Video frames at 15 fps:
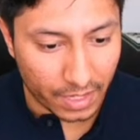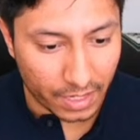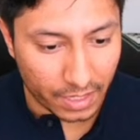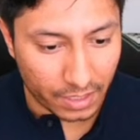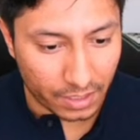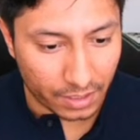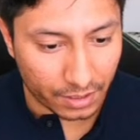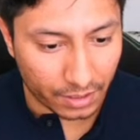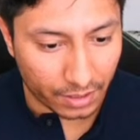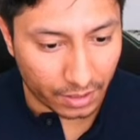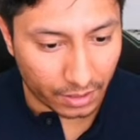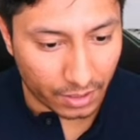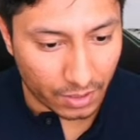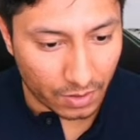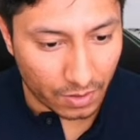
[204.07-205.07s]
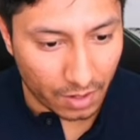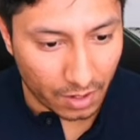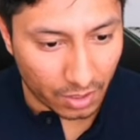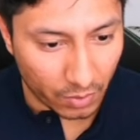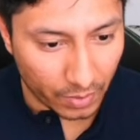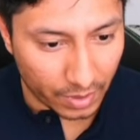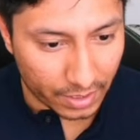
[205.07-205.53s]
Then you're going to go
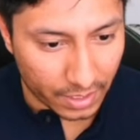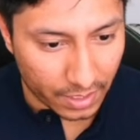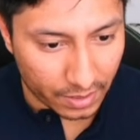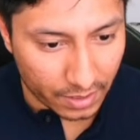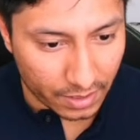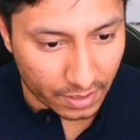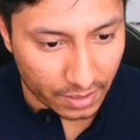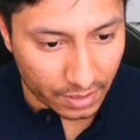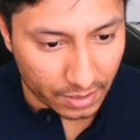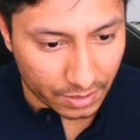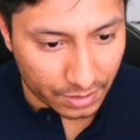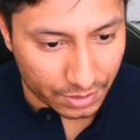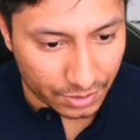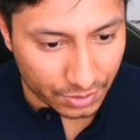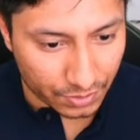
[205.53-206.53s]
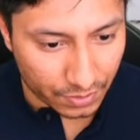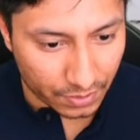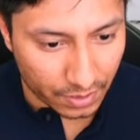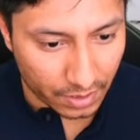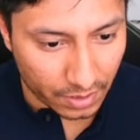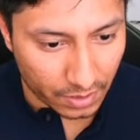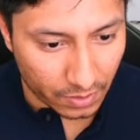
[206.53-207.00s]
all the way down here
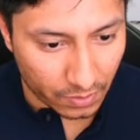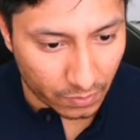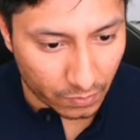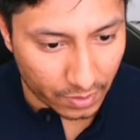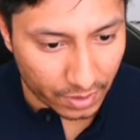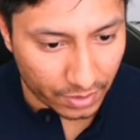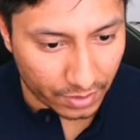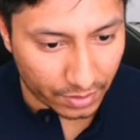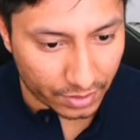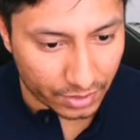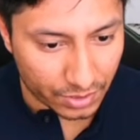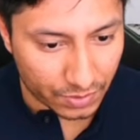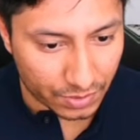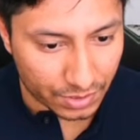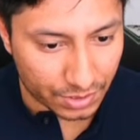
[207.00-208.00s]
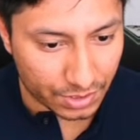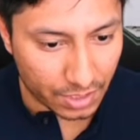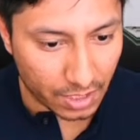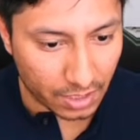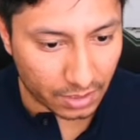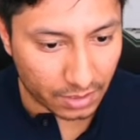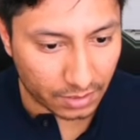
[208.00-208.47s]
to the Win32
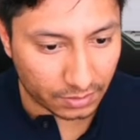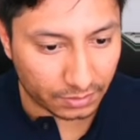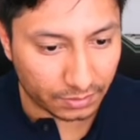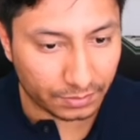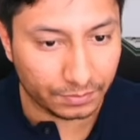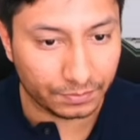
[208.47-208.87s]
installer